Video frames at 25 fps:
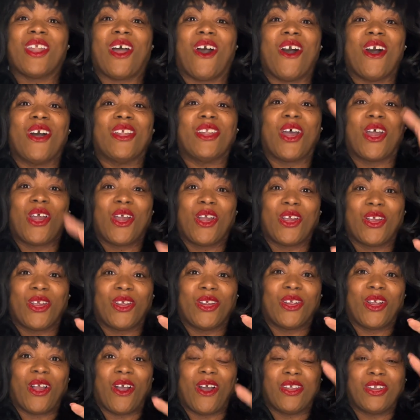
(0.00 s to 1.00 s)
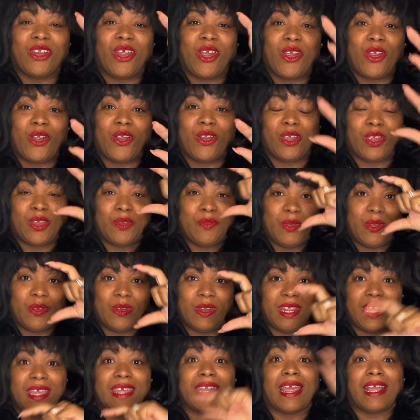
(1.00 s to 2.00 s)
on her
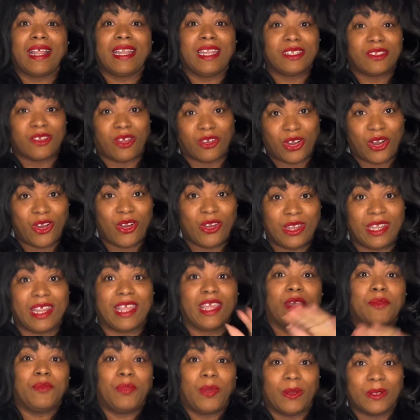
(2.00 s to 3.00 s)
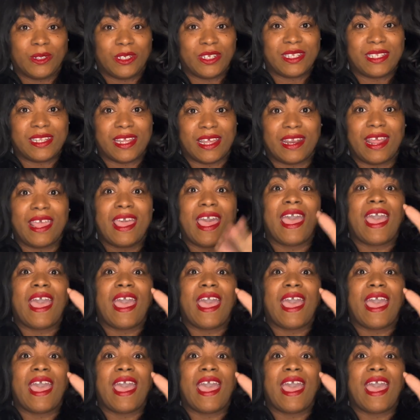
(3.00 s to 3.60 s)
community, and I clicked on her link and purchased it,